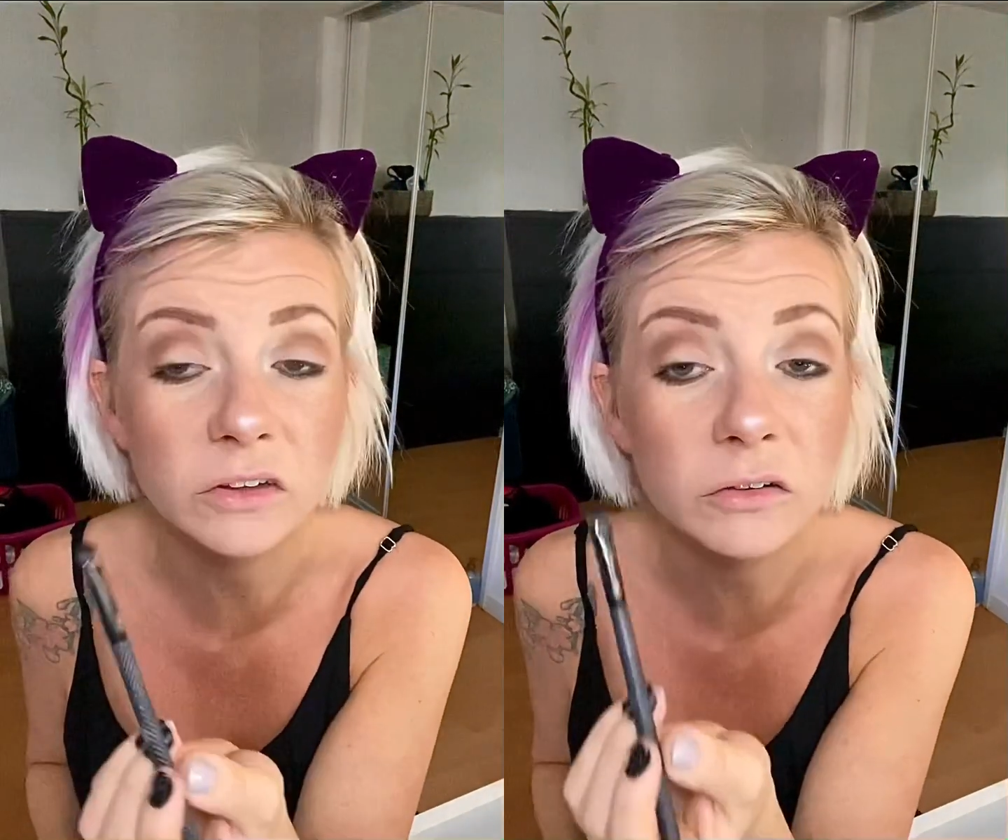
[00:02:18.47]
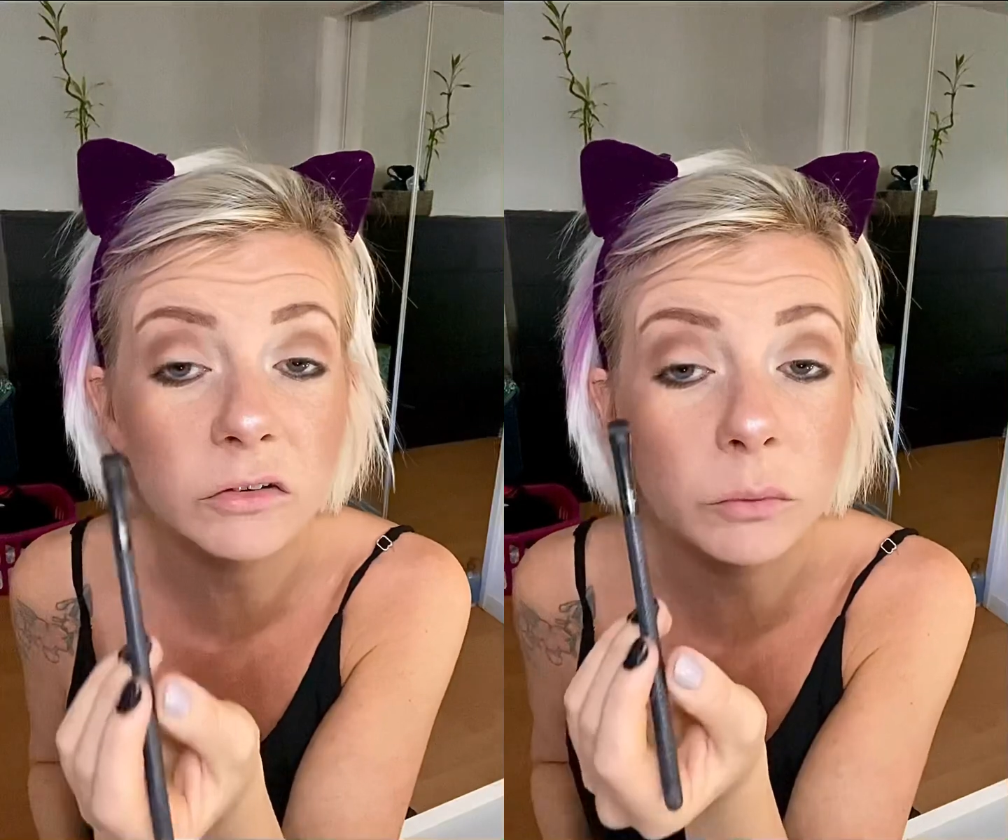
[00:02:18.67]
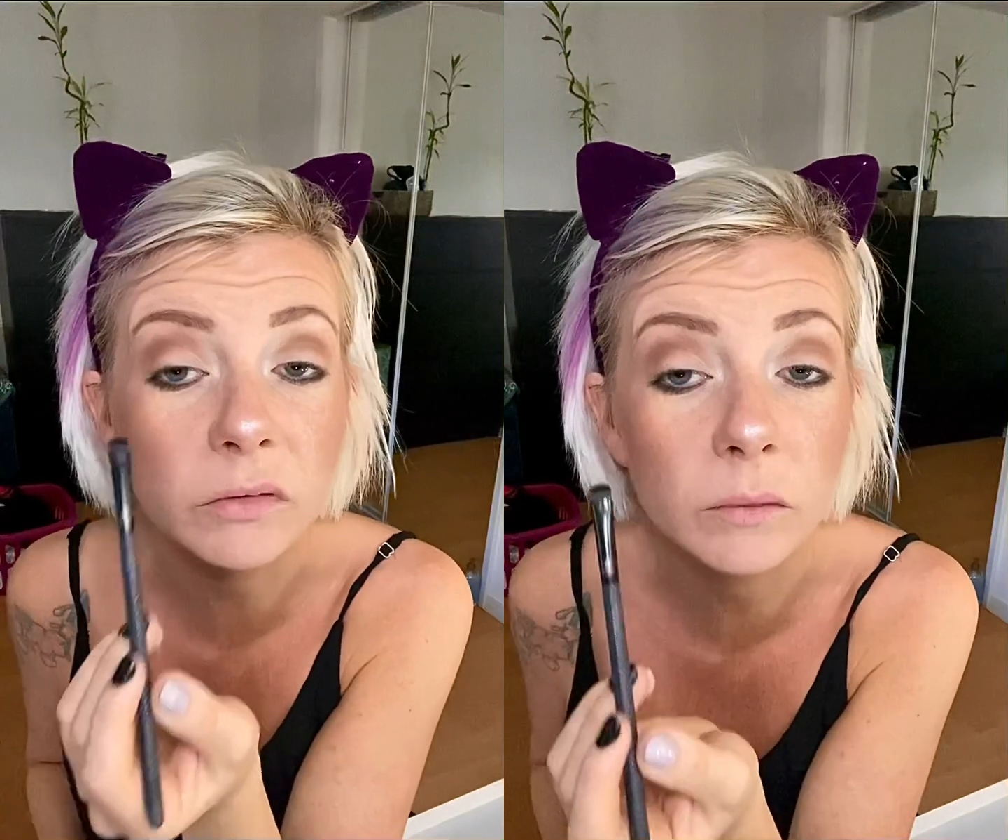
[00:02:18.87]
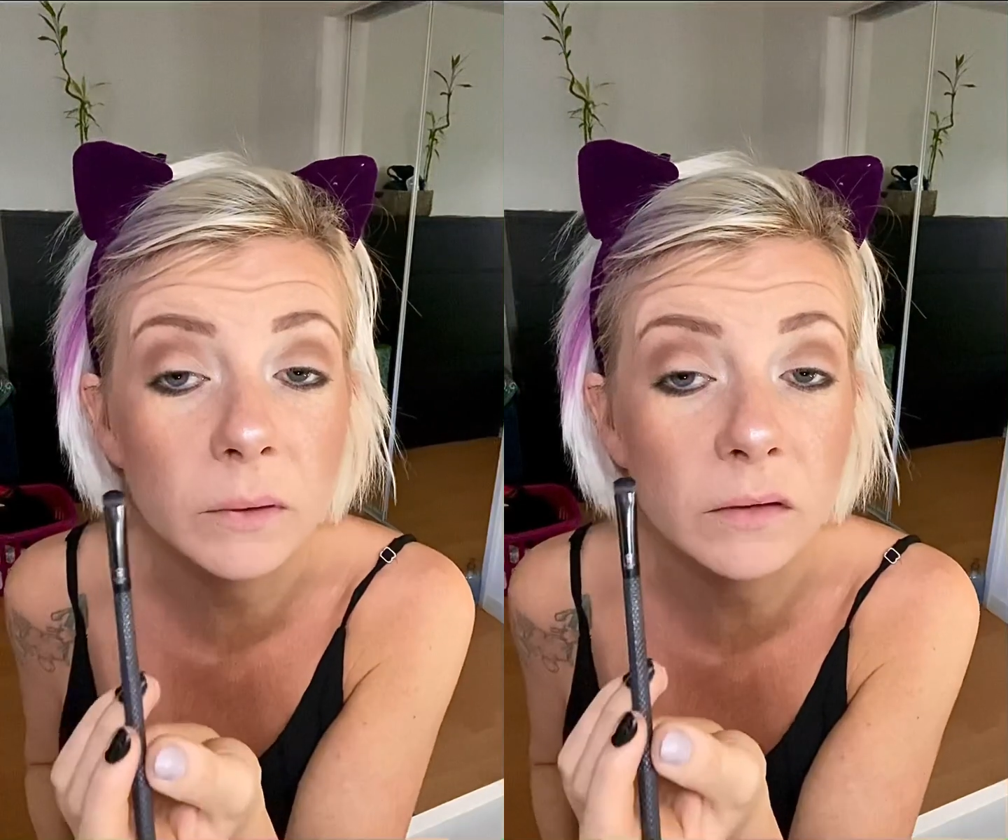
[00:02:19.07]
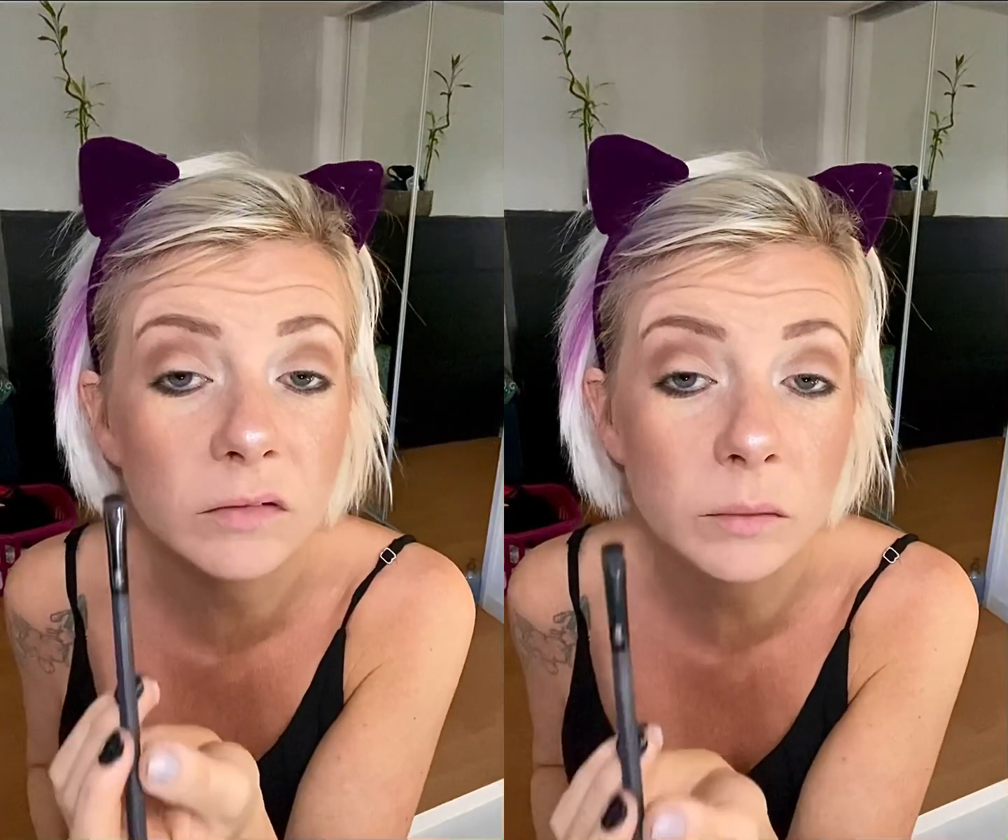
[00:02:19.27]
You just want something
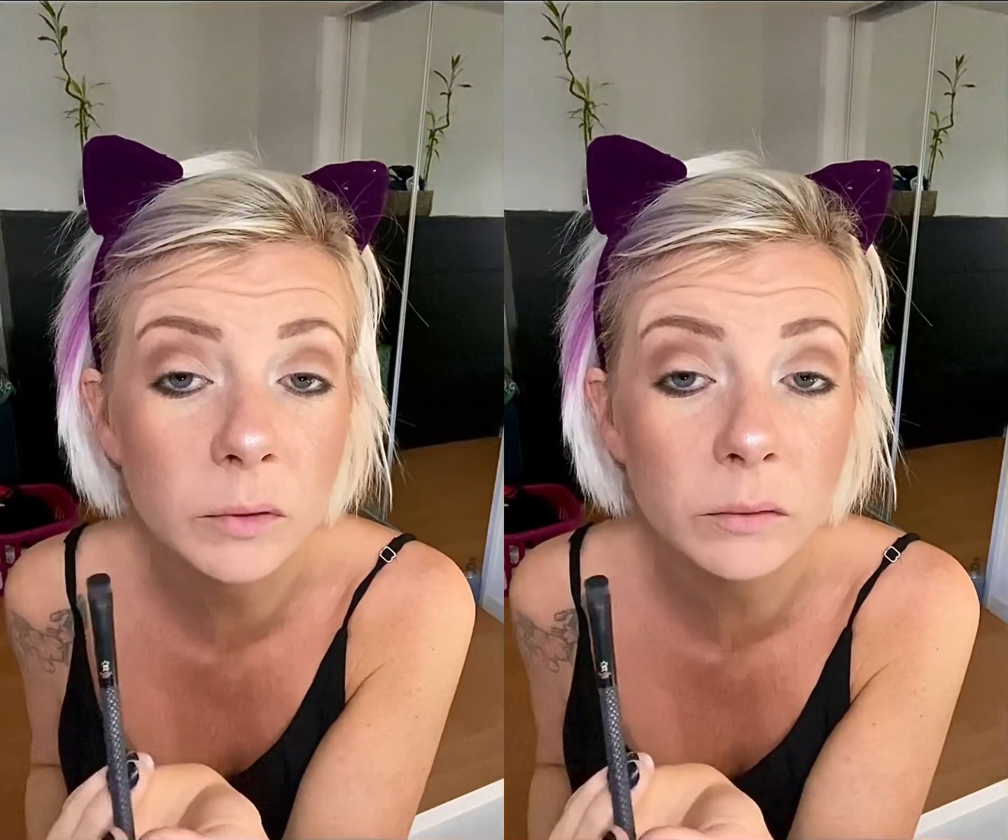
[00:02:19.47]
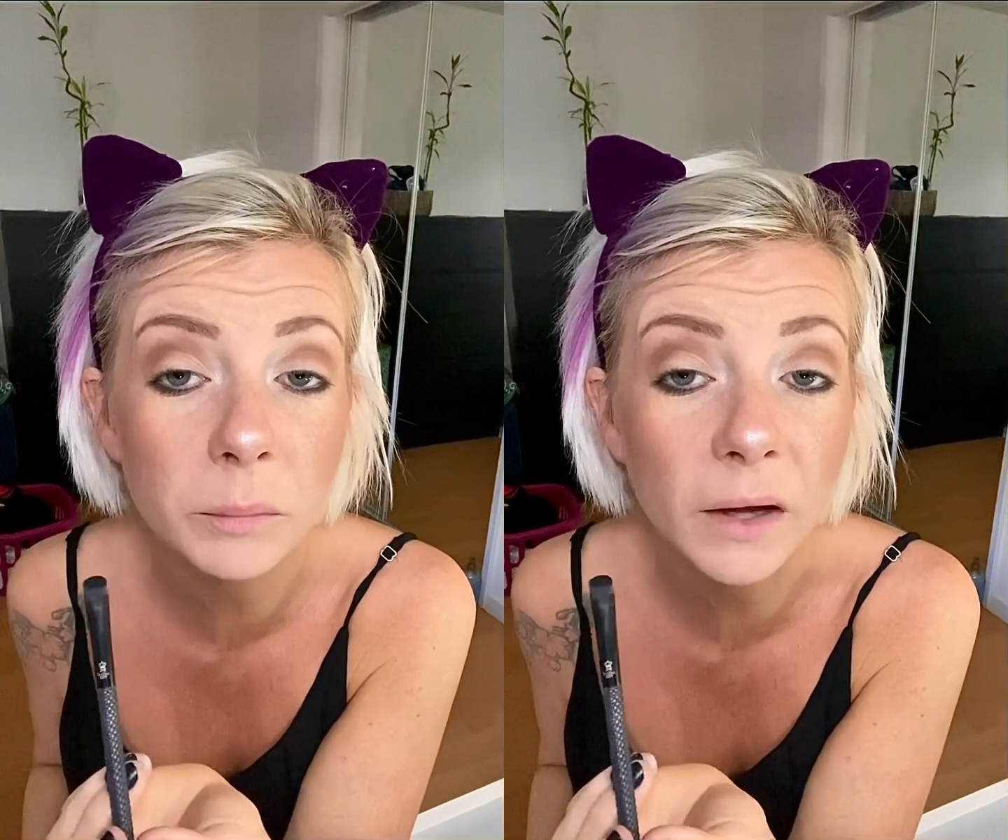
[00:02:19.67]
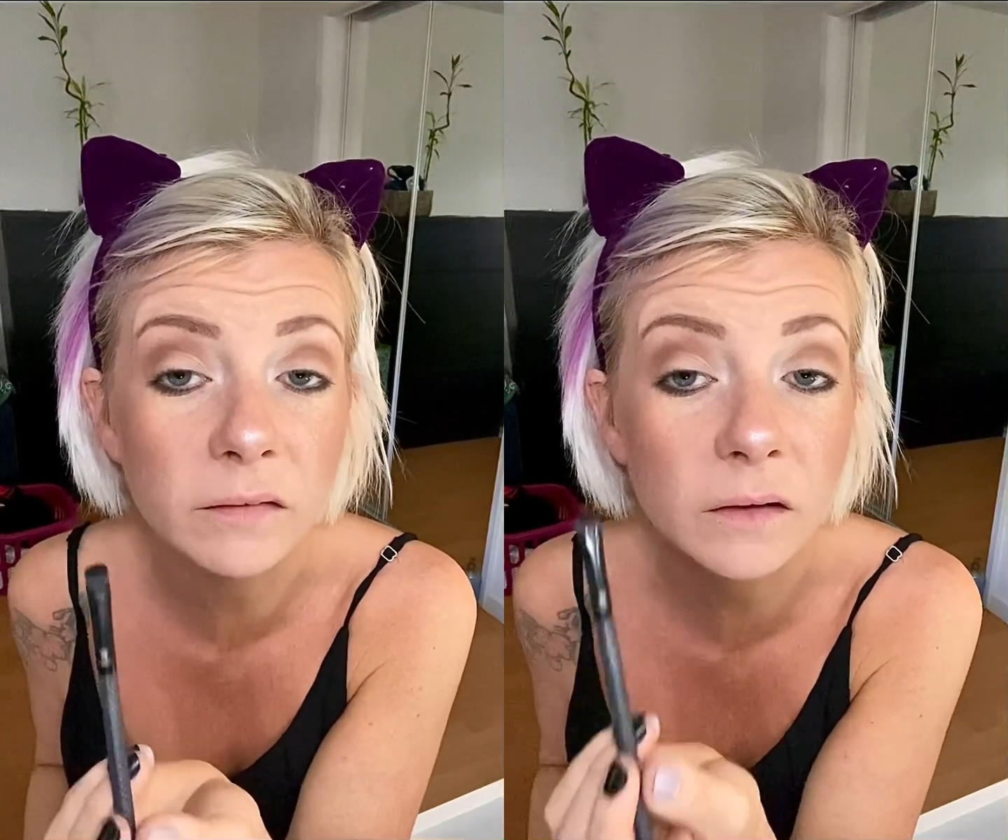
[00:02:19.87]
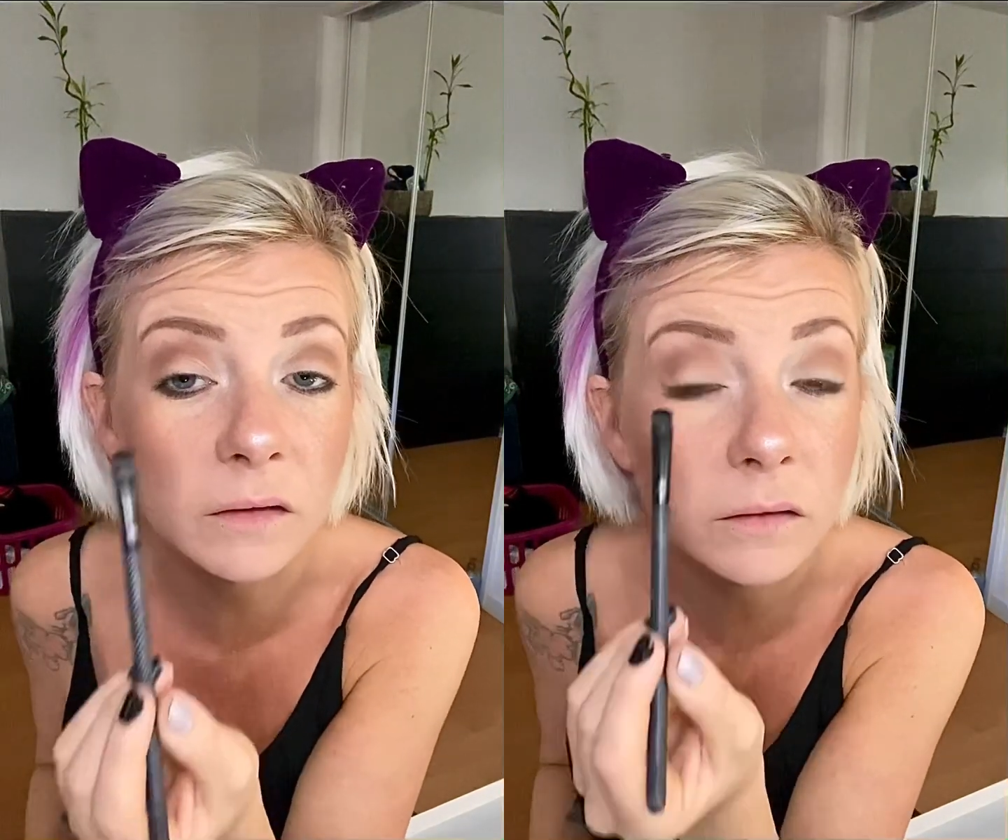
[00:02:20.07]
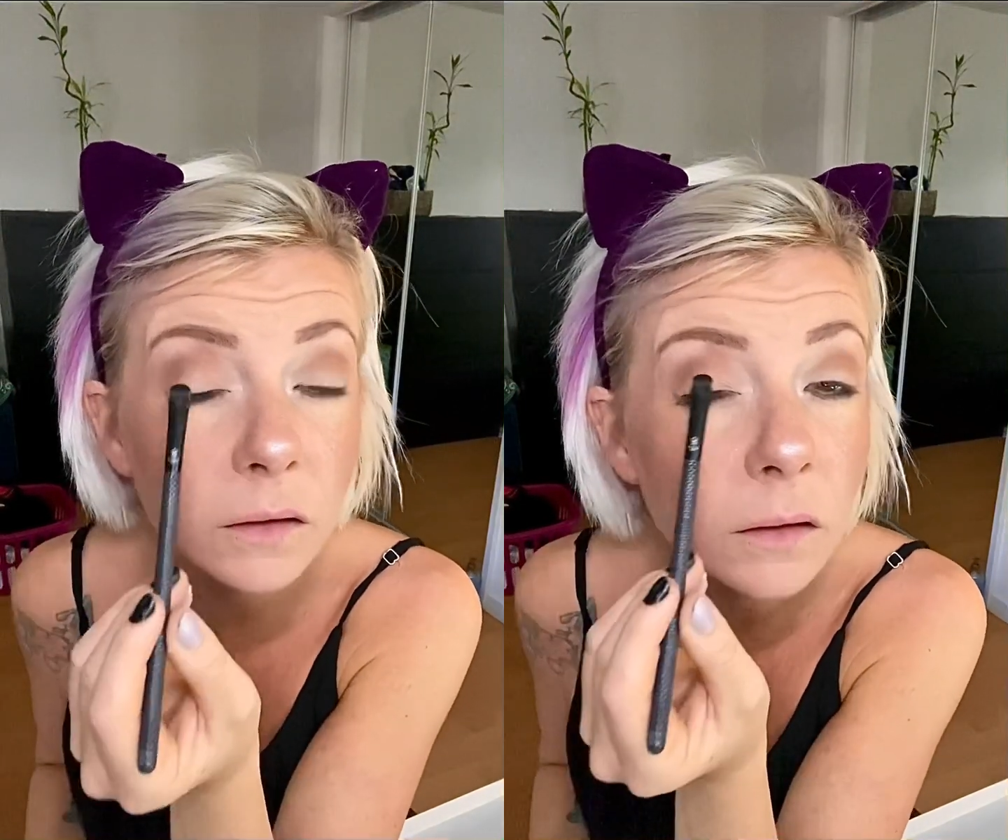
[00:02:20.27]
that's gonna be able to pat the
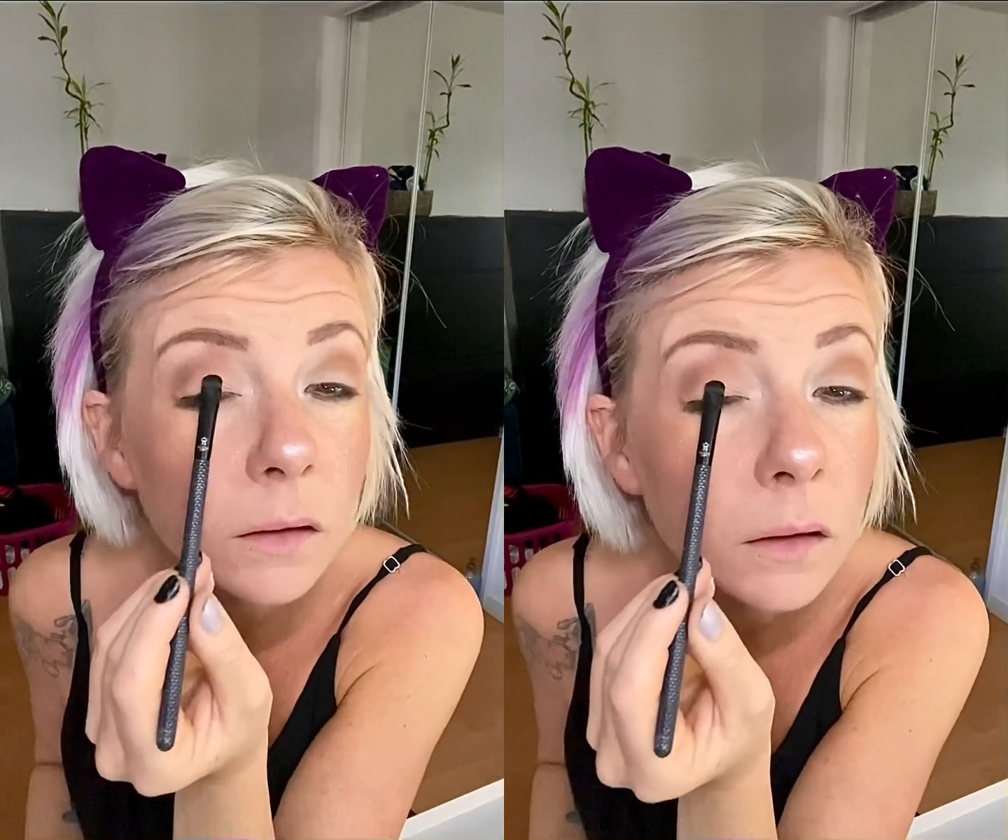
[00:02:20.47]
color on.